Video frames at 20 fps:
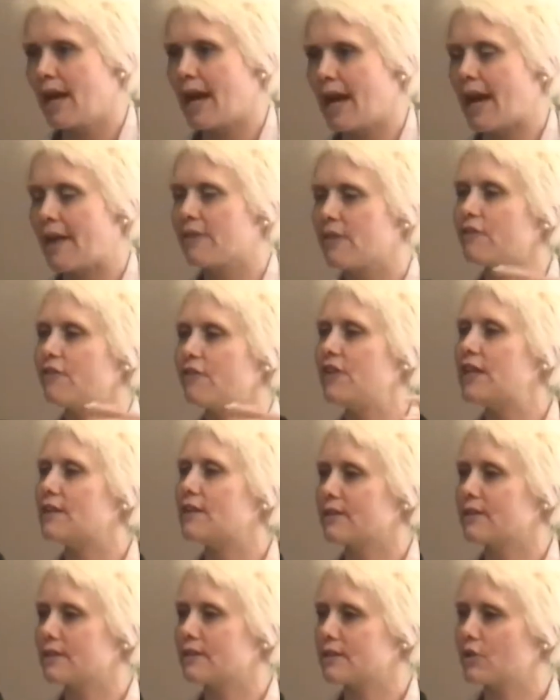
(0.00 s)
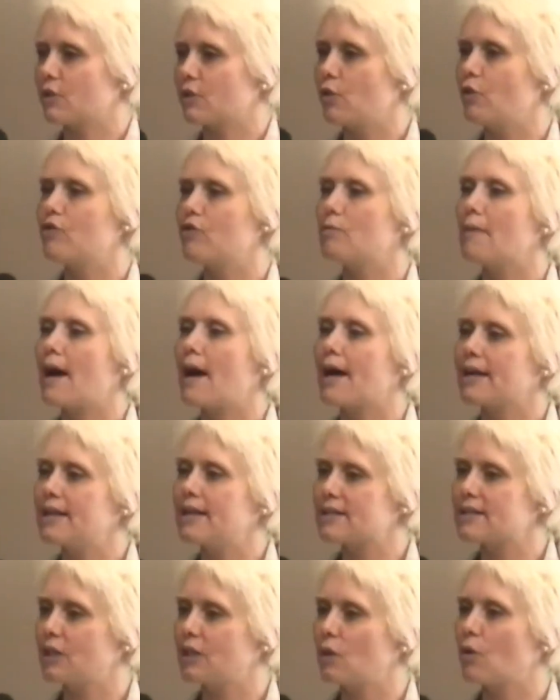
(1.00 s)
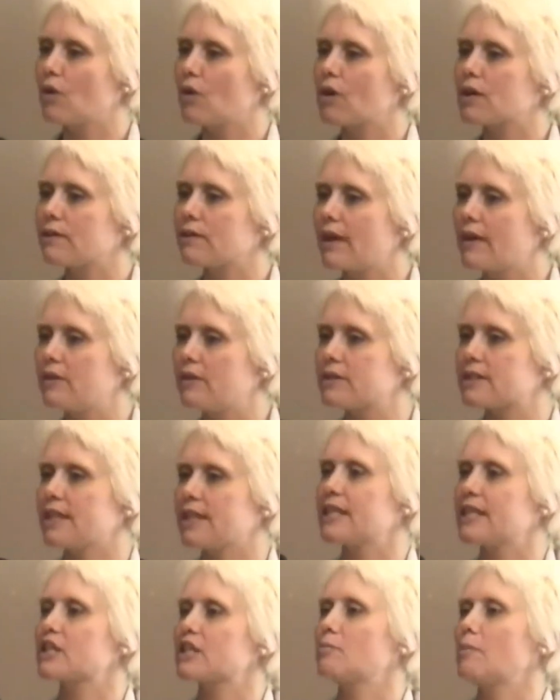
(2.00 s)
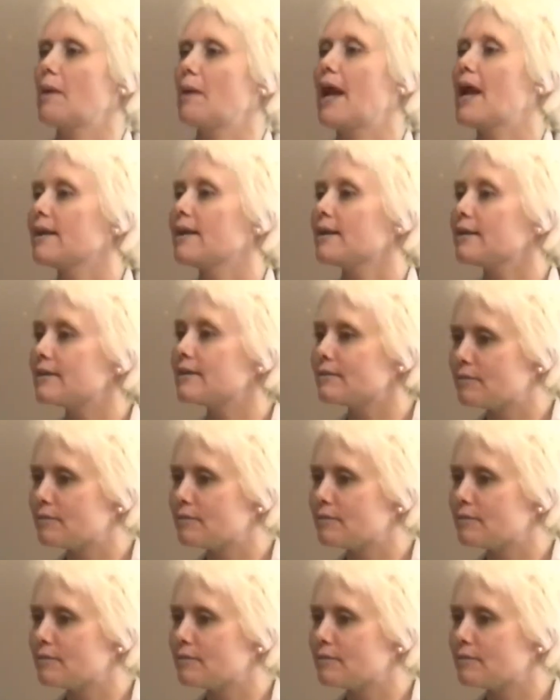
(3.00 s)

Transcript: And the fields, the huva bodies and the auric levels expand.